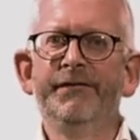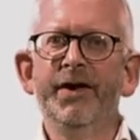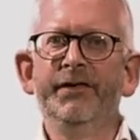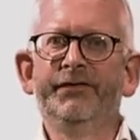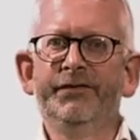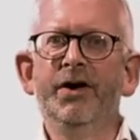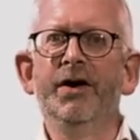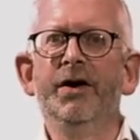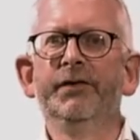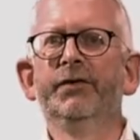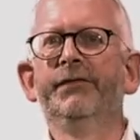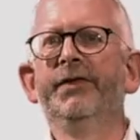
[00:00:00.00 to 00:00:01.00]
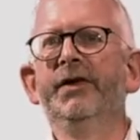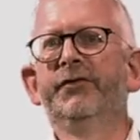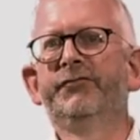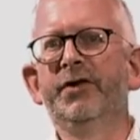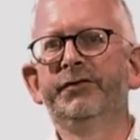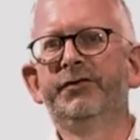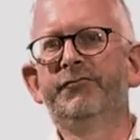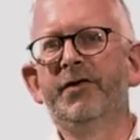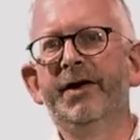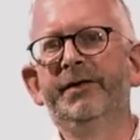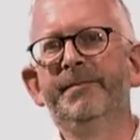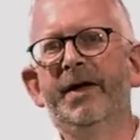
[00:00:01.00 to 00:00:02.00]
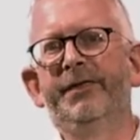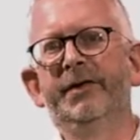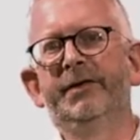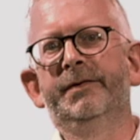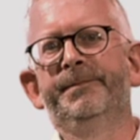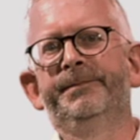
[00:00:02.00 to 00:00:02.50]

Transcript: very start of the structured writing method.